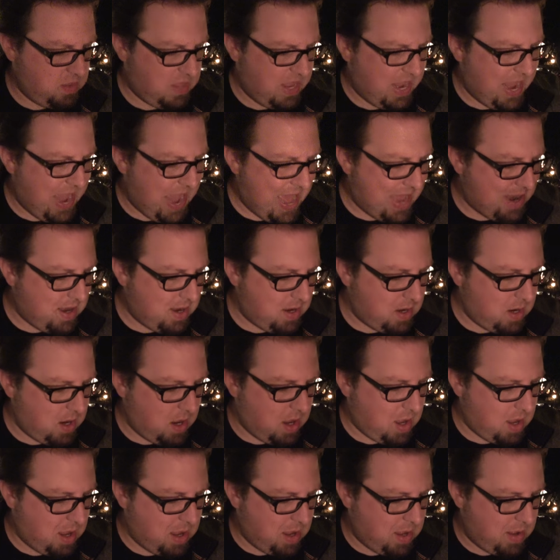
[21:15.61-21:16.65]
they added,
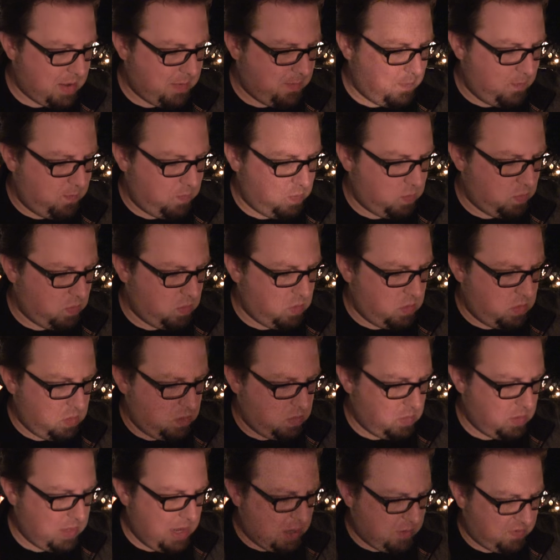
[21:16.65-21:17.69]

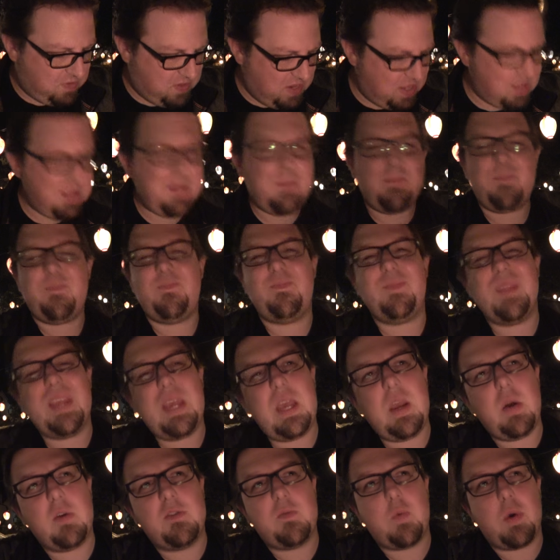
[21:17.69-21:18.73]
now see,
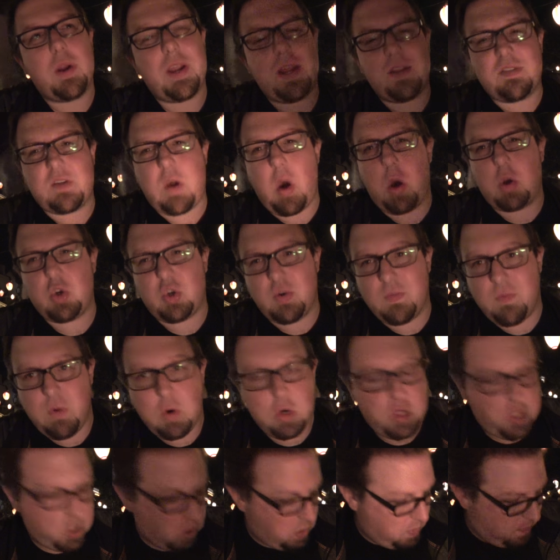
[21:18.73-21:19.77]
here's where it gets
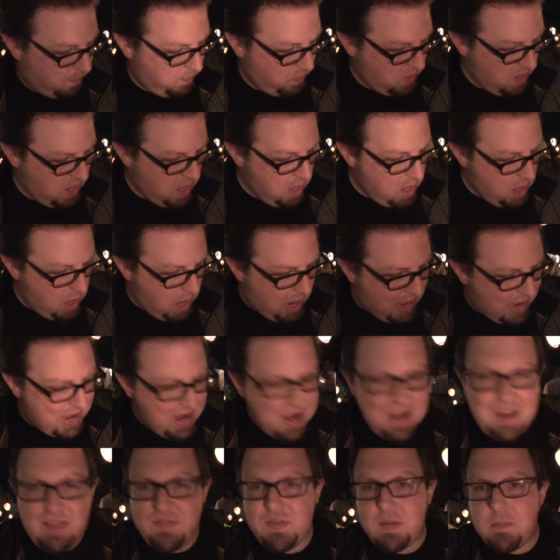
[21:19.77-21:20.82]
controversial. I
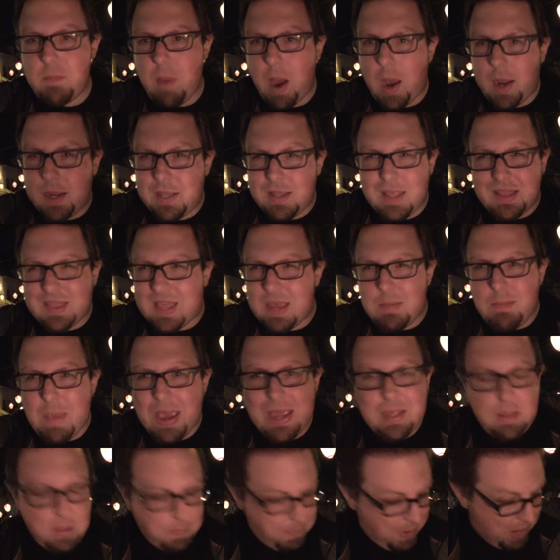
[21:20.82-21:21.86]
didn't even mind that they
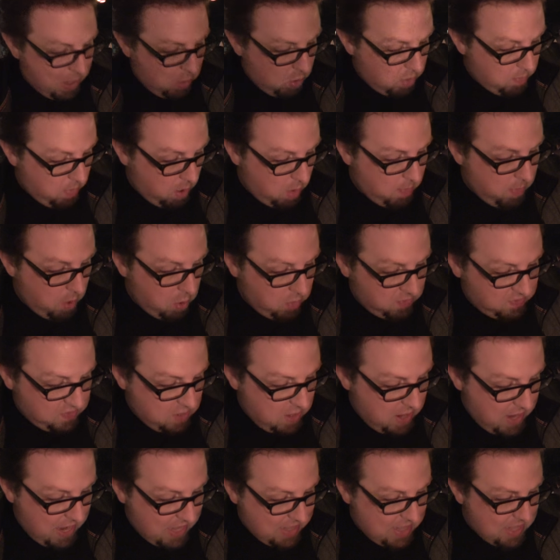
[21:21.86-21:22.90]
made the pirate
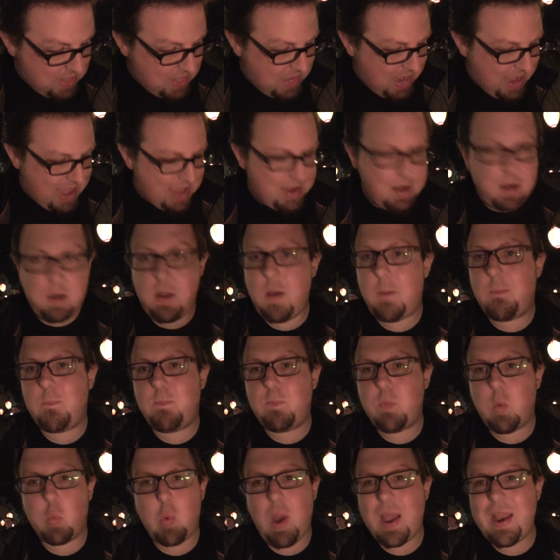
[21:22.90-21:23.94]
Barbossa, and then they added,
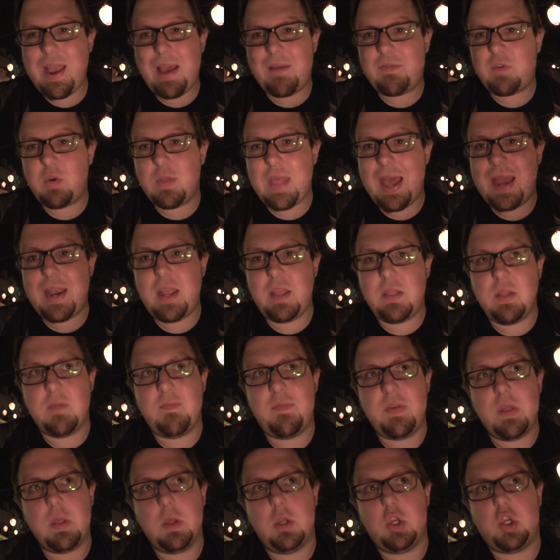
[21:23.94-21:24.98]
right after that, in the
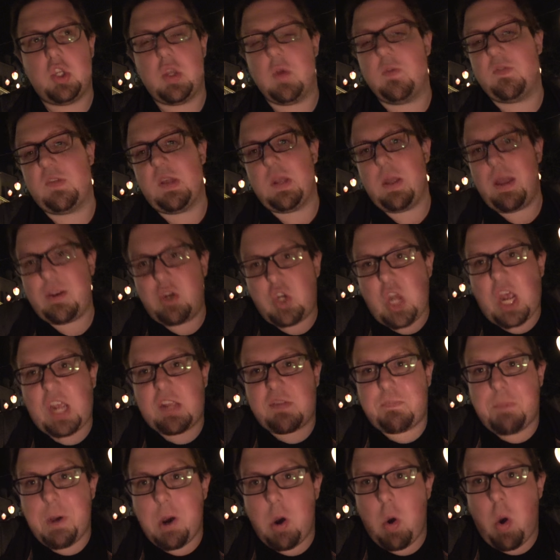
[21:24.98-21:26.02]
village, there's a
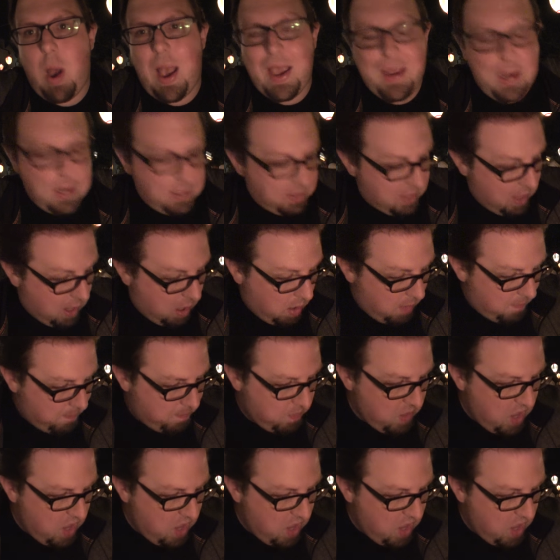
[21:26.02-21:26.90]
Jack Sparrow hiding there.